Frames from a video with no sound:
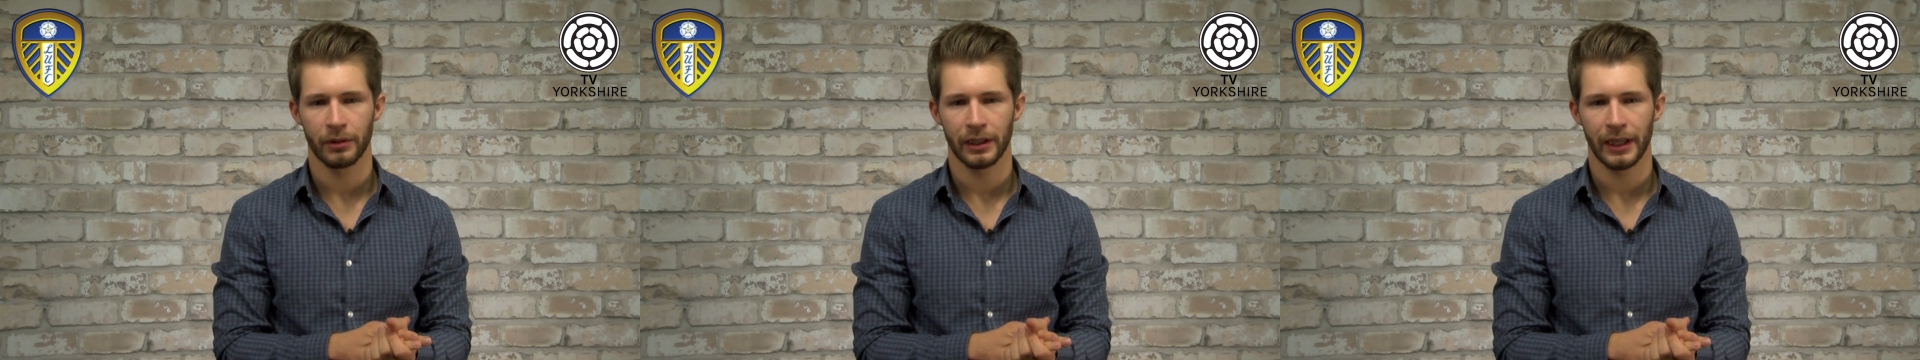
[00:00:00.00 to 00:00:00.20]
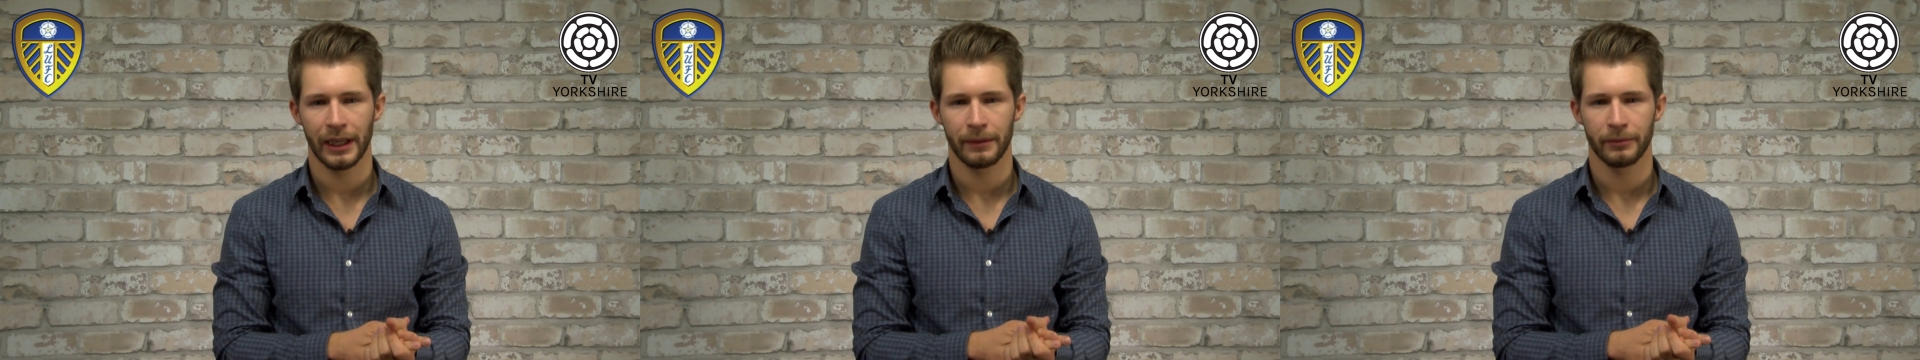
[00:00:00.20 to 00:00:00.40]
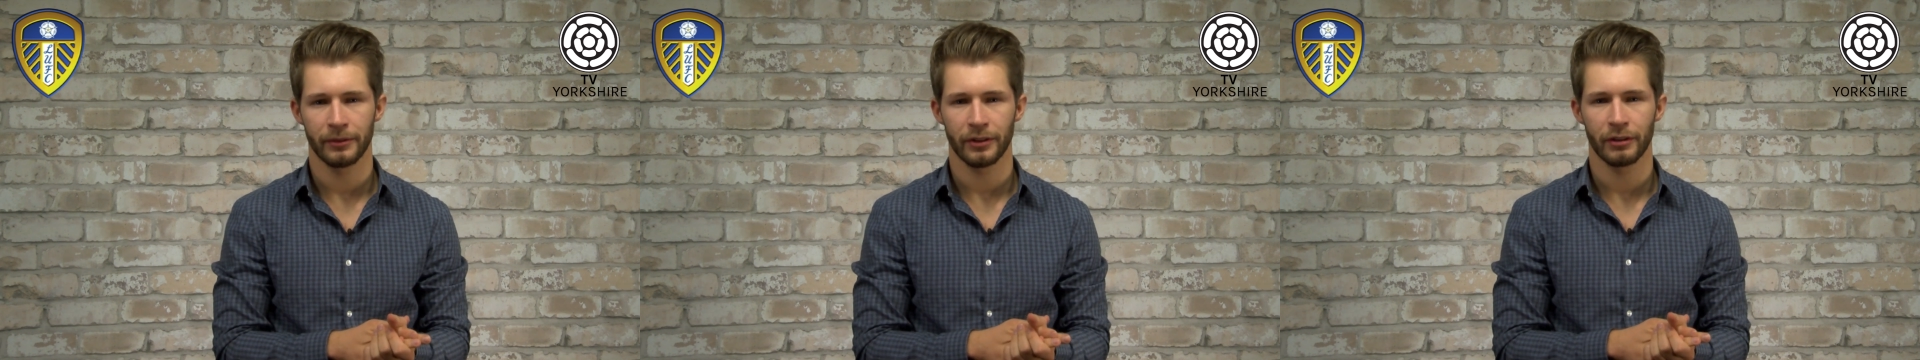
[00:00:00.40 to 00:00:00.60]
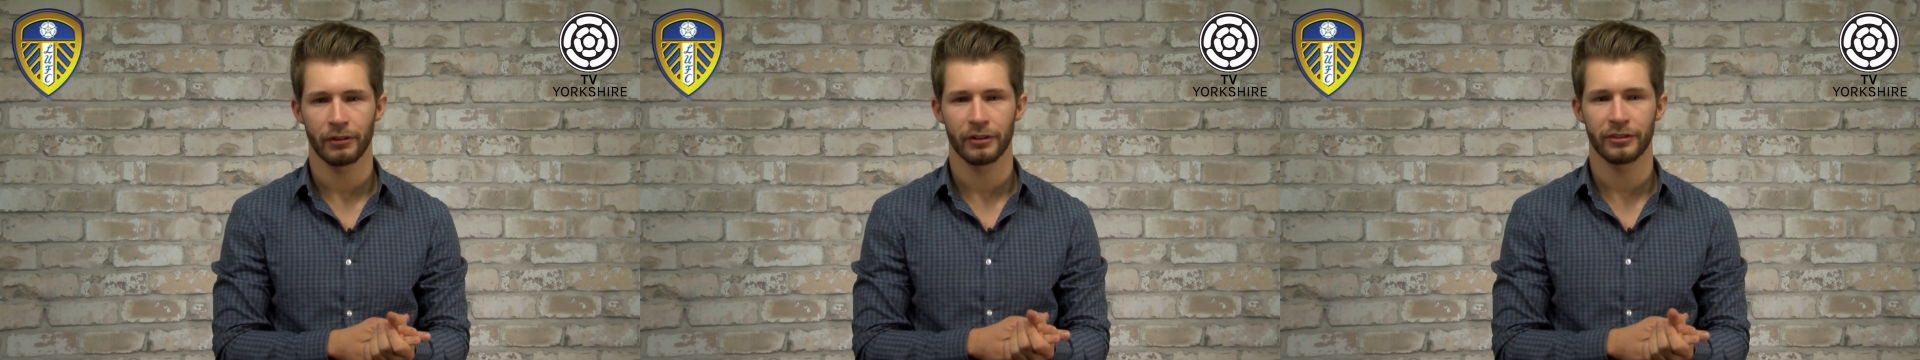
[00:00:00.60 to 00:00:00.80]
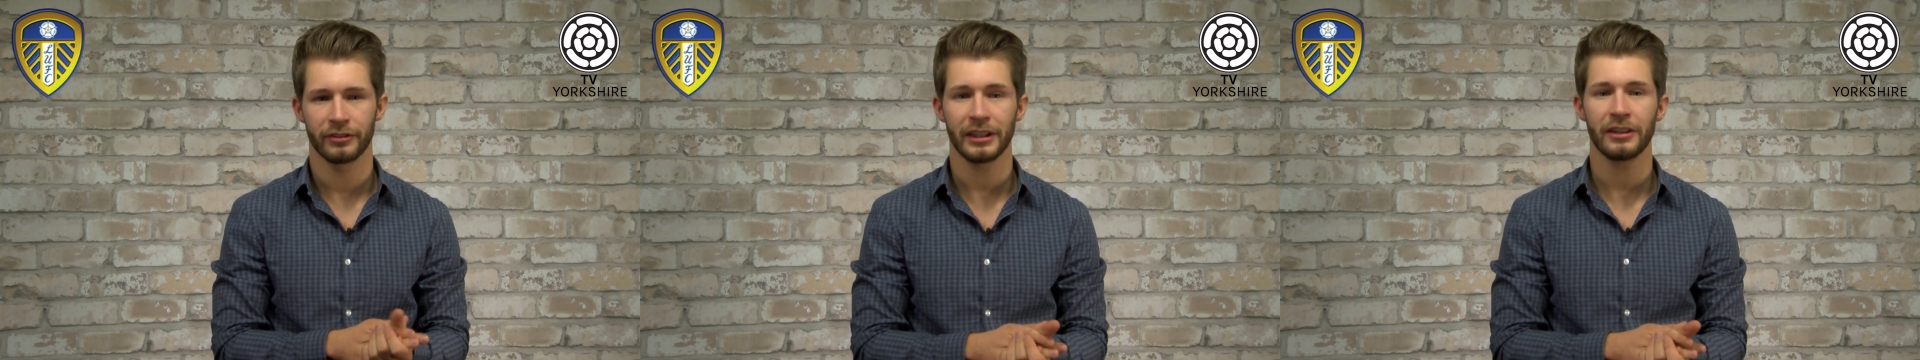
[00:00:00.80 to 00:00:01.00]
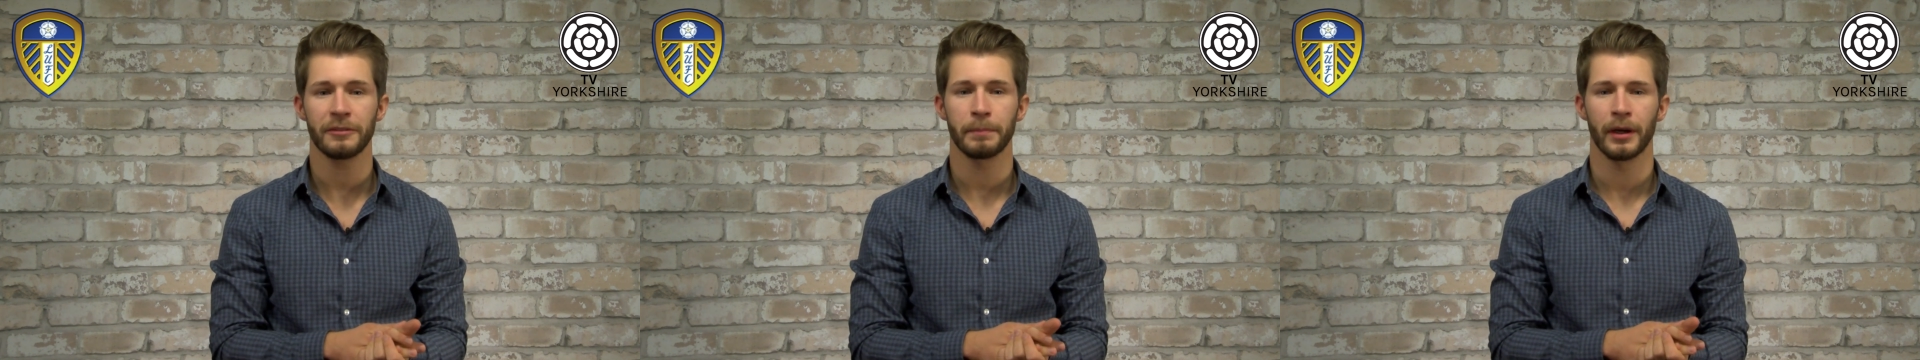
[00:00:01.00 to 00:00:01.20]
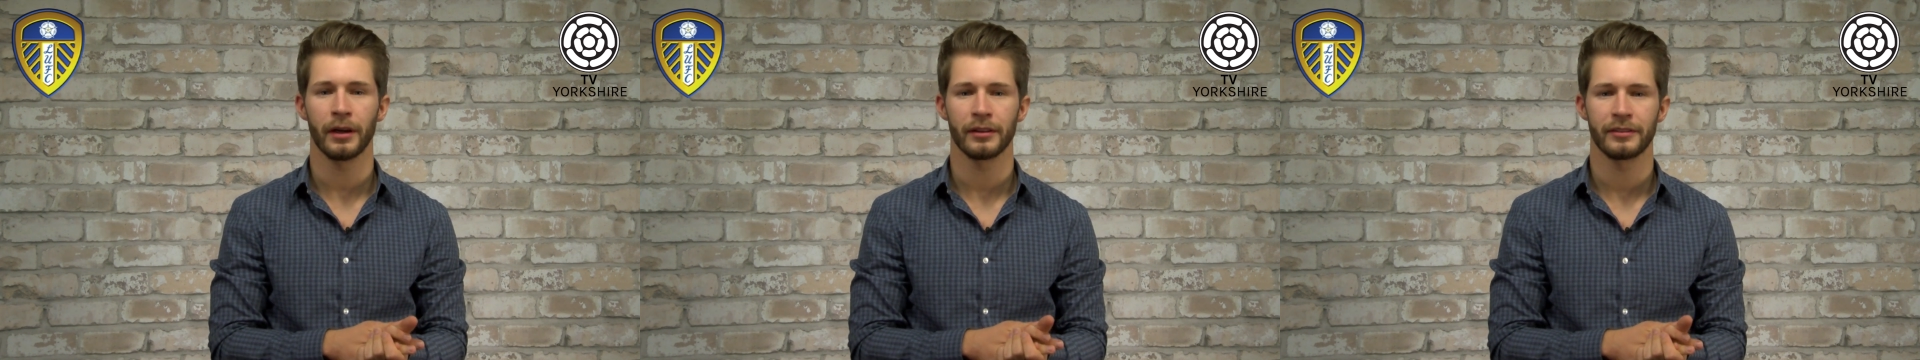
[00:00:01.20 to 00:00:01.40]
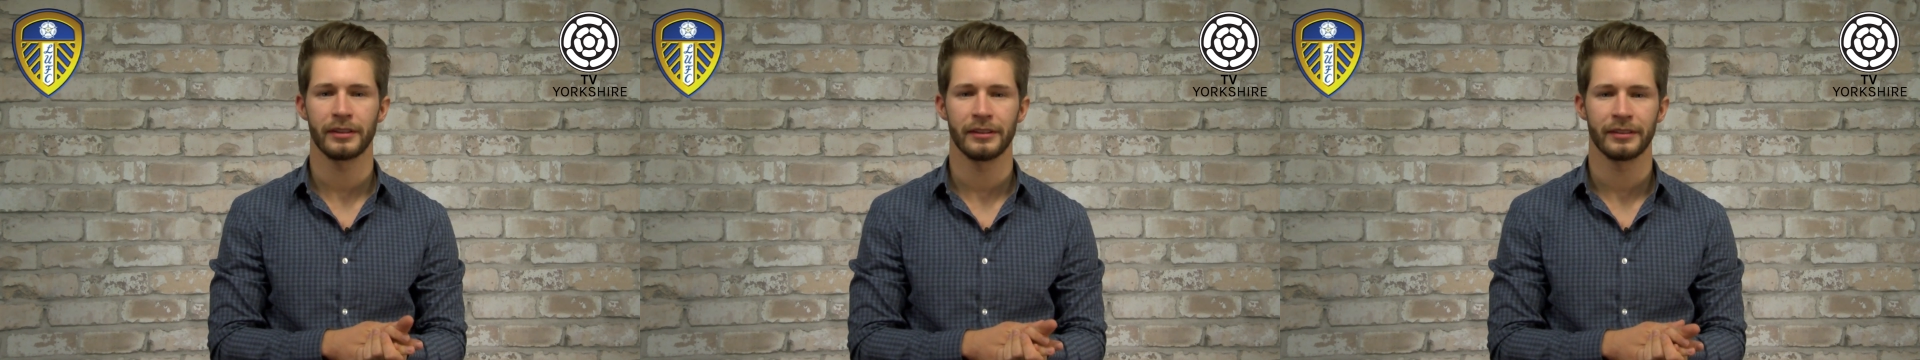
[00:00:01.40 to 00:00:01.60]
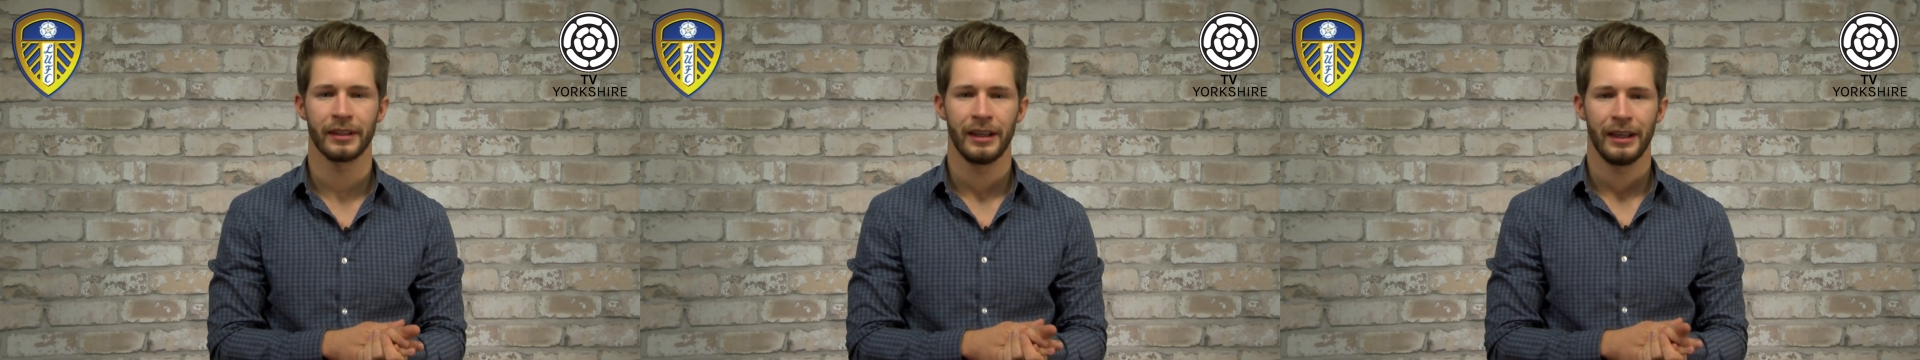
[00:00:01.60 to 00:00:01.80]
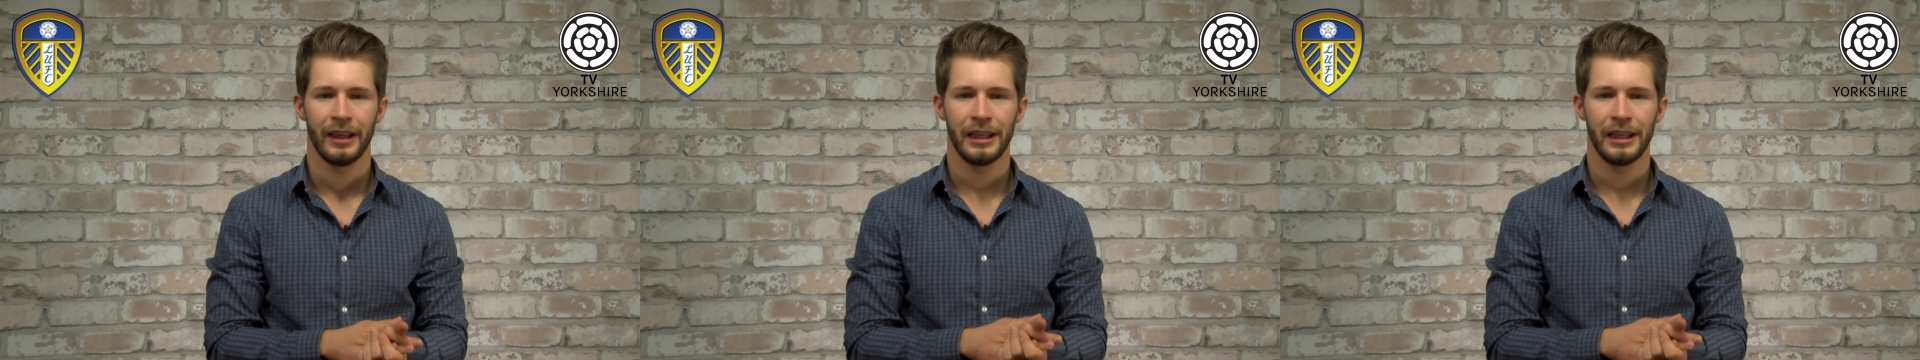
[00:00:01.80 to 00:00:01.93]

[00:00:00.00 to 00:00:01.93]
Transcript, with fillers: claimed there are six parties